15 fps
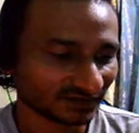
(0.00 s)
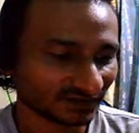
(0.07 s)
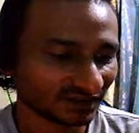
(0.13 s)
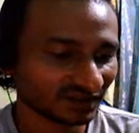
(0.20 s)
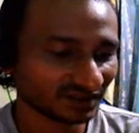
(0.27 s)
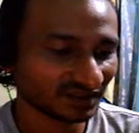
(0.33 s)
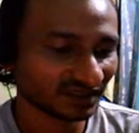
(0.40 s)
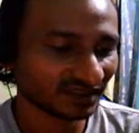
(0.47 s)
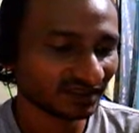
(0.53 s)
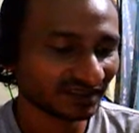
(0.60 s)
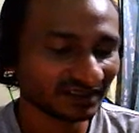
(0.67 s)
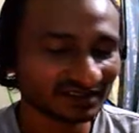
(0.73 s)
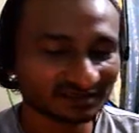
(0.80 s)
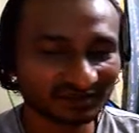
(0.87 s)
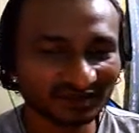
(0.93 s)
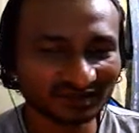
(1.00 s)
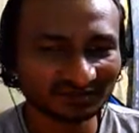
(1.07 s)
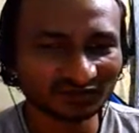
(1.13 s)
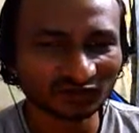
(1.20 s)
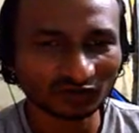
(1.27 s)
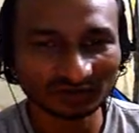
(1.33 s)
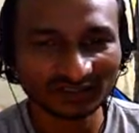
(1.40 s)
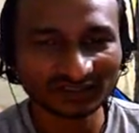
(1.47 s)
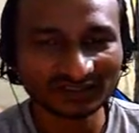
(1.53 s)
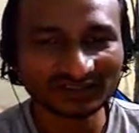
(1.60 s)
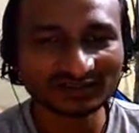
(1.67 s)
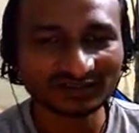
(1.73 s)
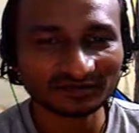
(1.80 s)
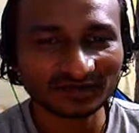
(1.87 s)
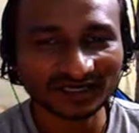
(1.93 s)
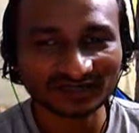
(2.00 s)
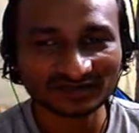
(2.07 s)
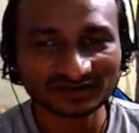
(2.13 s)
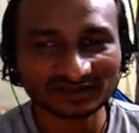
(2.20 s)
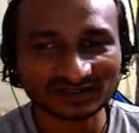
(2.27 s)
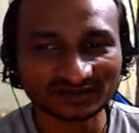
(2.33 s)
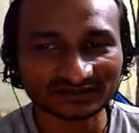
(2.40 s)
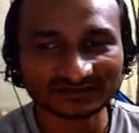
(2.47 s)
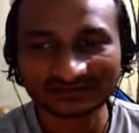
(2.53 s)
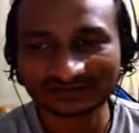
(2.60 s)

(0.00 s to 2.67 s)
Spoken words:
So other than that, it's pretty normal nerd party stuff.